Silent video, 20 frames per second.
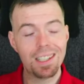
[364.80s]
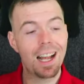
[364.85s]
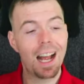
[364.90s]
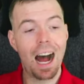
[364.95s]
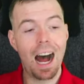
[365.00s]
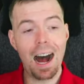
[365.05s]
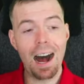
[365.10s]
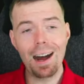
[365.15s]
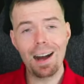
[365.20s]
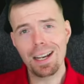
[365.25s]

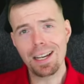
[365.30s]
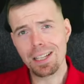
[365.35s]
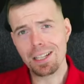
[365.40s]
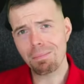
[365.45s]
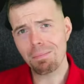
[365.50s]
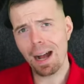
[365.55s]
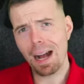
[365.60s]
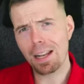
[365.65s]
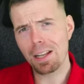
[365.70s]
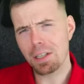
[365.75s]
I
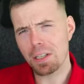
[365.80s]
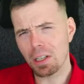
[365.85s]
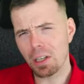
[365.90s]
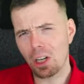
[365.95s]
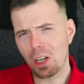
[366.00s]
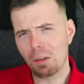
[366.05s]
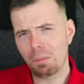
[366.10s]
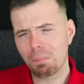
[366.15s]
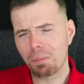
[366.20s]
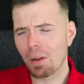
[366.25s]
smell a
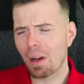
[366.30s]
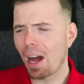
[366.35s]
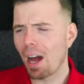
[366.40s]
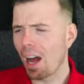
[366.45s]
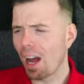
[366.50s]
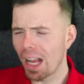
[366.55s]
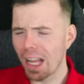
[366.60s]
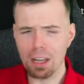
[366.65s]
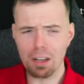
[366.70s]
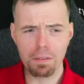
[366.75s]
dub.
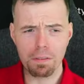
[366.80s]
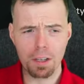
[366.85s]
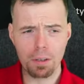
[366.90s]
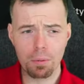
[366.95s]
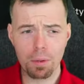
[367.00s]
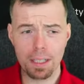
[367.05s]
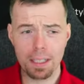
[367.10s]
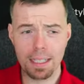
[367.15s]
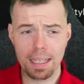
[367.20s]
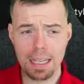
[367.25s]
I love it
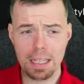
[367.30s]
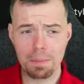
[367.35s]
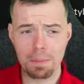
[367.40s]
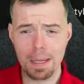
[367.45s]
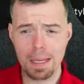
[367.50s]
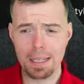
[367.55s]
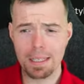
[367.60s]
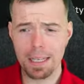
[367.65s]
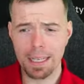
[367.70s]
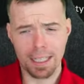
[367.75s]
when an
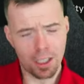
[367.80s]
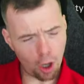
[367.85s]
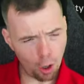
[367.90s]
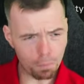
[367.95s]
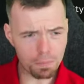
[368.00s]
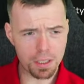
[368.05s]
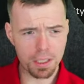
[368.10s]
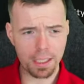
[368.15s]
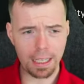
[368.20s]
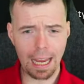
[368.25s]
SBC
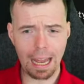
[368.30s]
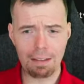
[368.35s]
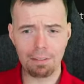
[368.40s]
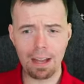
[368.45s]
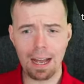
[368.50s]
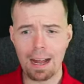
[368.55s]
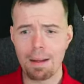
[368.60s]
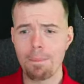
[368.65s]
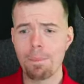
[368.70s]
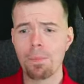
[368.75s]
comes
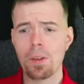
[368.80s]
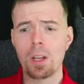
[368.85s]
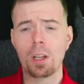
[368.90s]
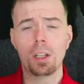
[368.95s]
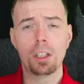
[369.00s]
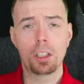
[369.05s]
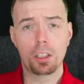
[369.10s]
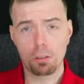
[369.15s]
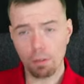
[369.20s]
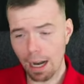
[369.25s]
together.
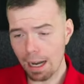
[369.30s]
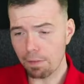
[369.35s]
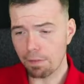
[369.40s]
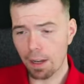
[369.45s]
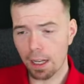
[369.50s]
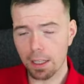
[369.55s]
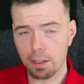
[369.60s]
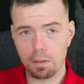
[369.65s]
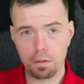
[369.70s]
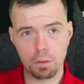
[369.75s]
Great
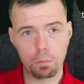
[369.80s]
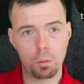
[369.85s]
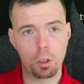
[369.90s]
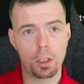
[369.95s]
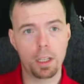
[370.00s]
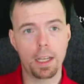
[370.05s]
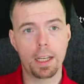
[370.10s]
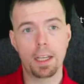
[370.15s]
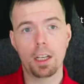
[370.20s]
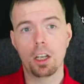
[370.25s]
value for
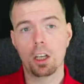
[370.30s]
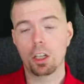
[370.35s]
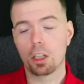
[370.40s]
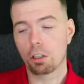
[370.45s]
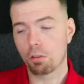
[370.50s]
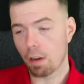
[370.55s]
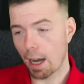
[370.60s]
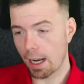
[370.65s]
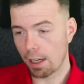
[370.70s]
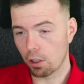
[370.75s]
money.
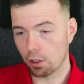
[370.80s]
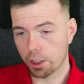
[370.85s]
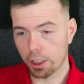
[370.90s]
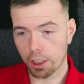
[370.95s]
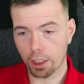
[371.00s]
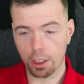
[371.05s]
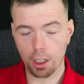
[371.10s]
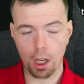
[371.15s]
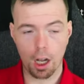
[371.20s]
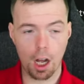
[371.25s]
Great
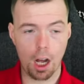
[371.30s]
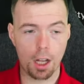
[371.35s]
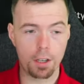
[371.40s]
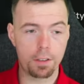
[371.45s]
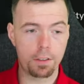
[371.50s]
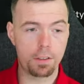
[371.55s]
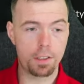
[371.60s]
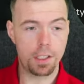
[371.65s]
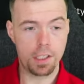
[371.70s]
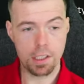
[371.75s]
looking card.
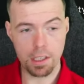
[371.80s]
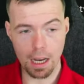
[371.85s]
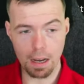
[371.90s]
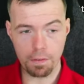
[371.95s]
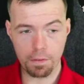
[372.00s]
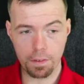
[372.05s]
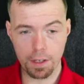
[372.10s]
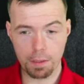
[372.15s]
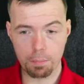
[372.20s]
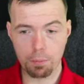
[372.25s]

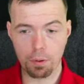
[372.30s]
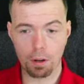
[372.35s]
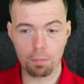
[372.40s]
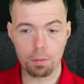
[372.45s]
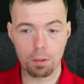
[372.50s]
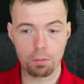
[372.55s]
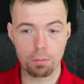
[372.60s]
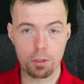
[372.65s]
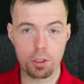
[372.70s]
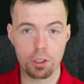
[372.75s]
Definitely
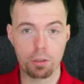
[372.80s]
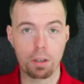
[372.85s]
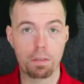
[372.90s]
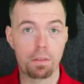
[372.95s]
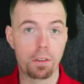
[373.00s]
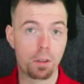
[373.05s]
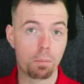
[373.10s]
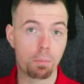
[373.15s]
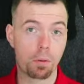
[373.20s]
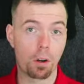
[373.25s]
probably would do it
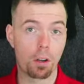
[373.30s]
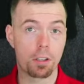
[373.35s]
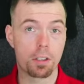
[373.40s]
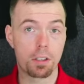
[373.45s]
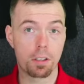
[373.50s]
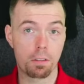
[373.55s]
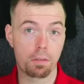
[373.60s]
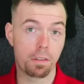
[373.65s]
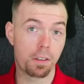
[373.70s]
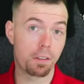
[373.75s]
for the price,
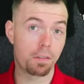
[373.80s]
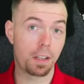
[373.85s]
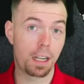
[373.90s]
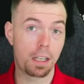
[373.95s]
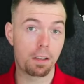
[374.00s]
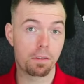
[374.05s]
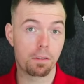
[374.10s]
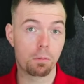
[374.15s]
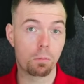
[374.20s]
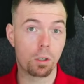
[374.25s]
for the
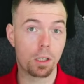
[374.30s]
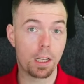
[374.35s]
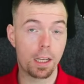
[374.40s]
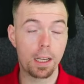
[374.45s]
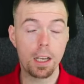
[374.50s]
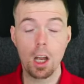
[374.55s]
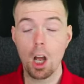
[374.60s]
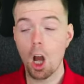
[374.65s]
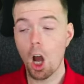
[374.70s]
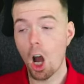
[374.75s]
value for money.
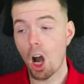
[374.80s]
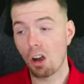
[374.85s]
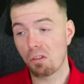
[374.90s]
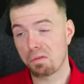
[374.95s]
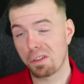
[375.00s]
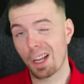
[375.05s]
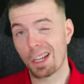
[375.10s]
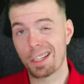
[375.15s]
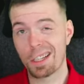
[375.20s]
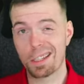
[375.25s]

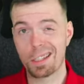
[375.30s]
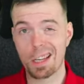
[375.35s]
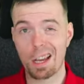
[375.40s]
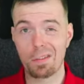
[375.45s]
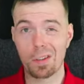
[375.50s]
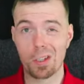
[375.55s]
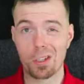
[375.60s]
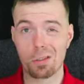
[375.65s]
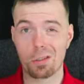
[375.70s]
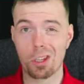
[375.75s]
Hopefully I did save
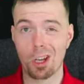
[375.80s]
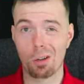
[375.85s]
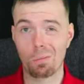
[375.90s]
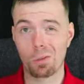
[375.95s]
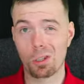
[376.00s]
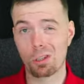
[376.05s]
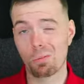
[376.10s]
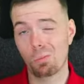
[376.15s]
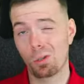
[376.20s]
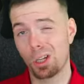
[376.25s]
you some time
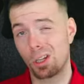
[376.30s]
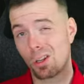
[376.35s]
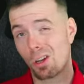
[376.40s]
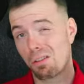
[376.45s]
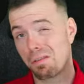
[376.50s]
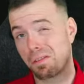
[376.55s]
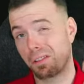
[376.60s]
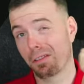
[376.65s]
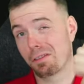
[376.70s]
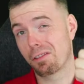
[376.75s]
with some money though.
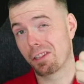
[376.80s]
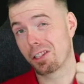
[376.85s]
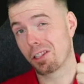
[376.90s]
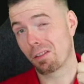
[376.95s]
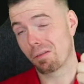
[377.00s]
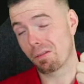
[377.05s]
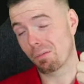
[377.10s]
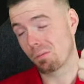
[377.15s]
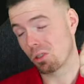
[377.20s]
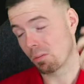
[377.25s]
Feel free to
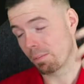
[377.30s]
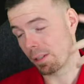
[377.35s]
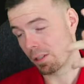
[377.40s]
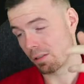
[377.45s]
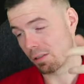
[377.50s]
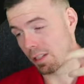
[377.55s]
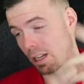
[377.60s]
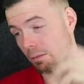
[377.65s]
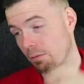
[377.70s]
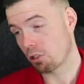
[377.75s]
drop thumbs up. It
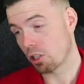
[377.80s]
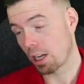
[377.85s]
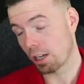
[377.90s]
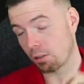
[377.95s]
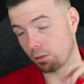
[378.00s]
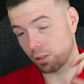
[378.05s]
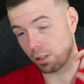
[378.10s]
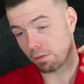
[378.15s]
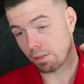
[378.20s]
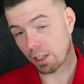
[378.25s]
does help the
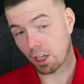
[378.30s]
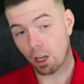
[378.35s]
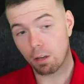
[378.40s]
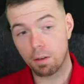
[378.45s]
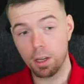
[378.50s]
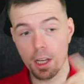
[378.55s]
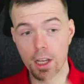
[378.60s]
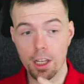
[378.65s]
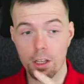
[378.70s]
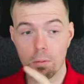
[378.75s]
channel and the video.
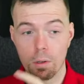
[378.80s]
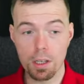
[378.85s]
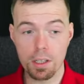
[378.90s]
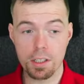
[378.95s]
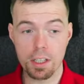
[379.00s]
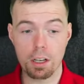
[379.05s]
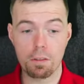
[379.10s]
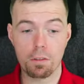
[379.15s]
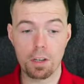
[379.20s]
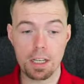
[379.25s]
You want to
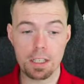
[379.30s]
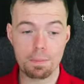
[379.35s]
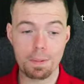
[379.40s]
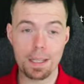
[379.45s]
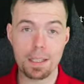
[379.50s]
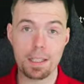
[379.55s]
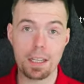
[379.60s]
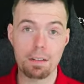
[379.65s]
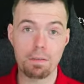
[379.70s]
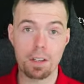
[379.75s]
see other
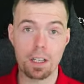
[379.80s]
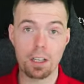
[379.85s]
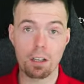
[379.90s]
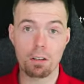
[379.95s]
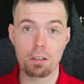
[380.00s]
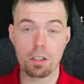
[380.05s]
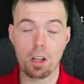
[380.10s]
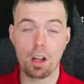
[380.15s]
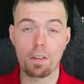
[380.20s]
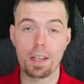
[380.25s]
SBC
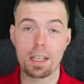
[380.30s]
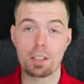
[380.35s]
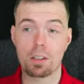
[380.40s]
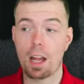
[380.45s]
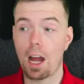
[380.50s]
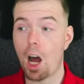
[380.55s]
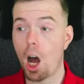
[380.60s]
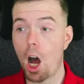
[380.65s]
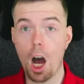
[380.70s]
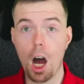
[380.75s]
videos like this
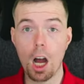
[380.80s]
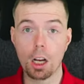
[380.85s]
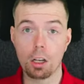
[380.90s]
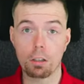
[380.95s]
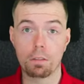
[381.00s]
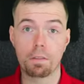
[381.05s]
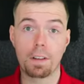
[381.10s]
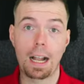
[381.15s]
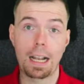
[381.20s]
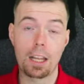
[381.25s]
that are
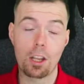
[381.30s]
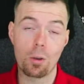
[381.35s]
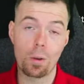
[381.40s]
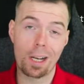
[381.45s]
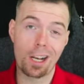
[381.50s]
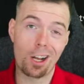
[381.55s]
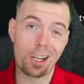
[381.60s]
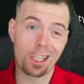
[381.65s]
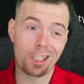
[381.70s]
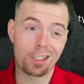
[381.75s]
good value and
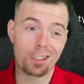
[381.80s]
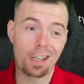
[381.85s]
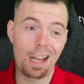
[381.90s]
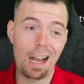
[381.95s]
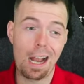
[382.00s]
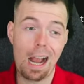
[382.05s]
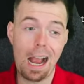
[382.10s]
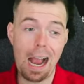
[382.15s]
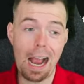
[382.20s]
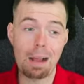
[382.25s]
I can
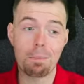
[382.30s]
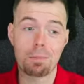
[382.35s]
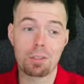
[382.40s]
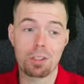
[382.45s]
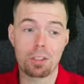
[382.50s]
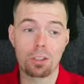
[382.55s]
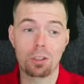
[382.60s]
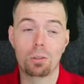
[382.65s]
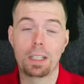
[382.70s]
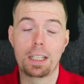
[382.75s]

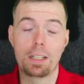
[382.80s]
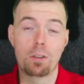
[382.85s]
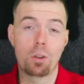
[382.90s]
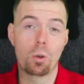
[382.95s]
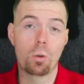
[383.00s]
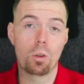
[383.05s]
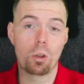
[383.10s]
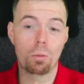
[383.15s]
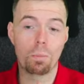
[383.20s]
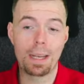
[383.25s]
absolutely
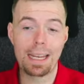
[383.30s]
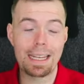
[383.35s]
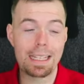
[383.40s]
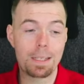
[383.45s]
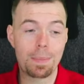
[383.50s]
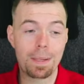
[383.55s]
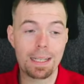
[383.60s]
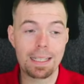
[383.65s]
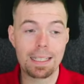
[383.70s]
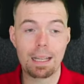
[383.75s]
do them. Easy
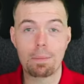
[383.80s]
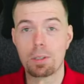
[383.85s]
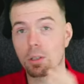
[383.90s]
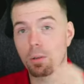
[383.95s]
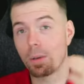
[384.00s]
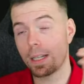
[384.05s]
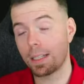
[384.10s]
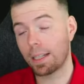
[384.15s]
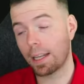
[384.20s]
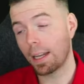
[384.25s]
peasy lemon
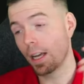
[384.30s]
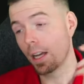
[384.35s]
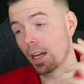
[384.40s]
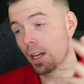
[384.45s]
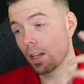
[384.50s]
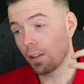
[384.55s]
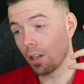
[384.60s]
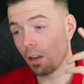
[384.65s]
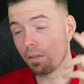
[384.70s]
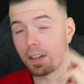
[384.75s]
squeezy.
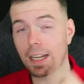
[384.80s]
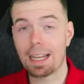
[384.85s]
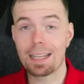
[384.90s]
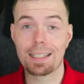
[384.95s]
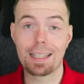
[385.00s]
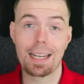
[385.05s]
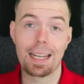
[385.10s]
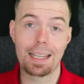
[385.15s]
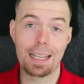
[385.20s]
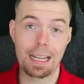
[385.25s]
Don't forget
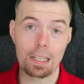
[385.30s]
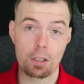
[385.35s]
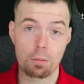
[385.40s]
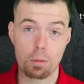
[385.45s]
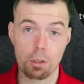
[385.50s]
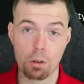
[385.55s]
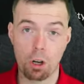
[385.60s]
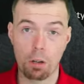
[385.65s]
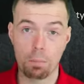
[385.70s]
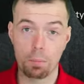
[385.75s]
to hit that
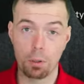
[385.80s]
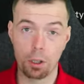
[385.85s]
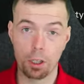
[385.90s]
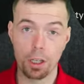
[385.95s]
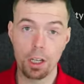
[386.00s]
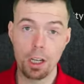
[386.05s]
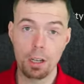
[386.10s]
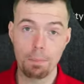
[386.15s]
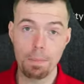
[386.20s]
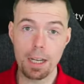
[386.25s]
subscribe
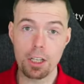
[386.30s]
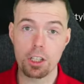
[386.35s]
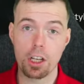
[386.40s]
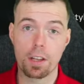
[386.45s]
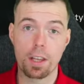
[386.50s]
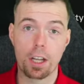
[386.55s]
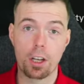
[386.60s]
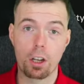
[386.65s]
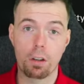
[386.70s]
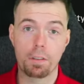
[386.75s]
button. Make sure you
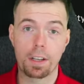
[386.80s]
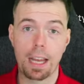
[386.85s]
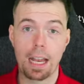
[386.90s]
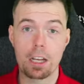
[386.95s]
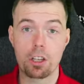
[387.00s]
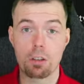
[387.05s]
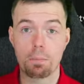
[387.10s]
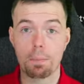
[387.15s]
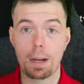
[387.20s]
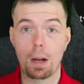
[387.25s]
got that
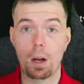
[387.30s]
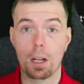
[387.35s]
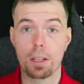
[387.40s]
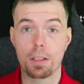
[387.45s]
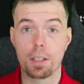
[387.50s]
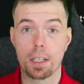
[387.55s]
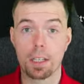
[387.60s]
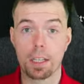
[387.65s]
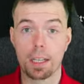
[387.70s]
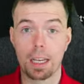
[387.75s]
notification bell on
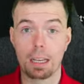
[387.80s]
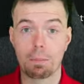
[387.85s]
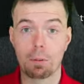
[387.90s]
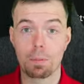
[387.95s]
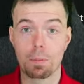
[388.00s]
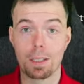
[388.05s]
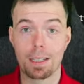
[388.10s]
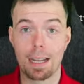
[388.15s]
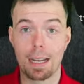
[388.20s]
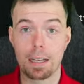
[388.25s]
so you can keep up
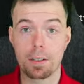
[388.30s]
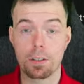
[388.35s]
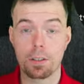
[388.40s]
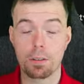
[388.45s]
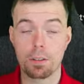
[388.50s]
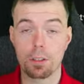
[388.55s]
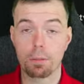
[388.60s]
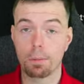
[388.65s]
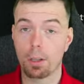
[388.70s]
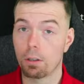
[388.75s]
to date as soon
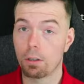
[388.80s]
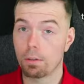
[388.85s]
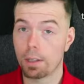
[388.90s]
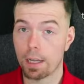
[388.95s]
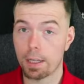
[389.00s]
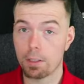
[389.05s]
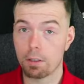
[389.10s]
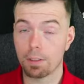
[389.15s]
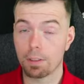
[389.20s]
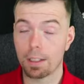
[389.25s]
as I upload
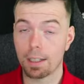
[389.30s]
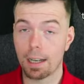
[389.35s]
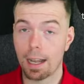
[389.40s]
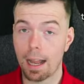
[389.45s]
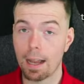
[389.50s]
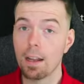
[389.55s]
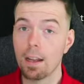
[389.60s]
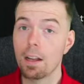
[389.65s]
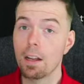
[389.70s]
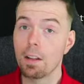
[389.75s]
these. Other than
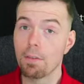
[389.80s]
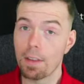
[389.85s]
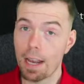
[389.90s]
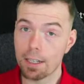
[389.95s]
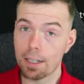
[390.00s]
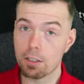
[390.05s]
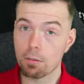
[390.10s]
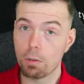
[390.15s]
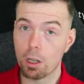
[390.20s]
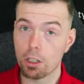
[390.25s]
that,
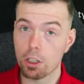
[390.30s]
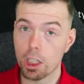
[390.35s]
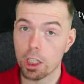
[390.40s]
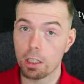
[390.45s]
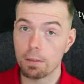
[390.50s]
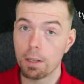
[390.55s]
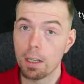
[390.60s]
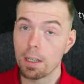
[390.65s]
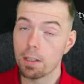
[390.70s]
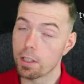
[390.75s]
thanks for
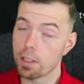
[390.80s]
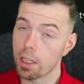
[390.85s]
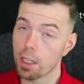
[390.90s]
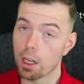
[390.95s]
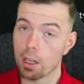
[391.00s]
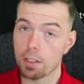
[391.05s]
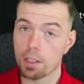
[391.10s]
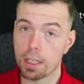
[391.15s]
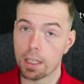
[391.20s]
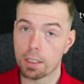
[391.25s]
watching. See you
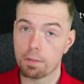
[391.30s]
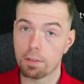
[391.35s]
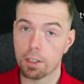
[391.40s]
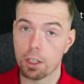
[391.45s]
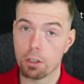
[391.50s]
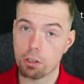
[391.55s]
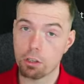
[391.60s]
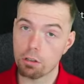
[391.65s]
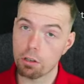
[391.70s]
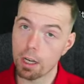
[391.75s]
guys in the next
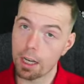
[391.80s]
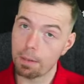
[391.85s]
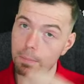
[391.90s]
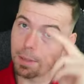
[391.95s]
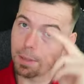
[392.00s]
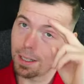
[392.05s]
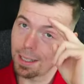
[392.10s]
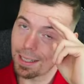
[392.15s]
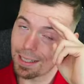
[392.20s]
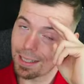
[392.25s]
video stream.
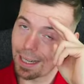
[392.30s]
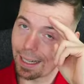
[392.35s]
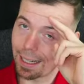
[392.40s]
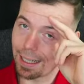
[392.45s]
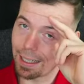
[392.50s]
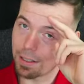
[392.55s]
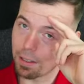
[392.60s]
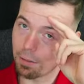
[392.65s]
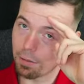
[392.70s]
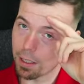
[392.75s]
Take it
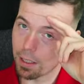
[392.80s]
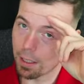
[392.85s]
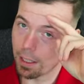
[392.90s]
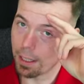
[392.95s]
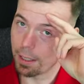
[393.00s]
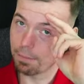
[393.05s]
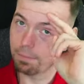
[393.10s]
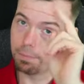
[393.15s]
easy, obviously.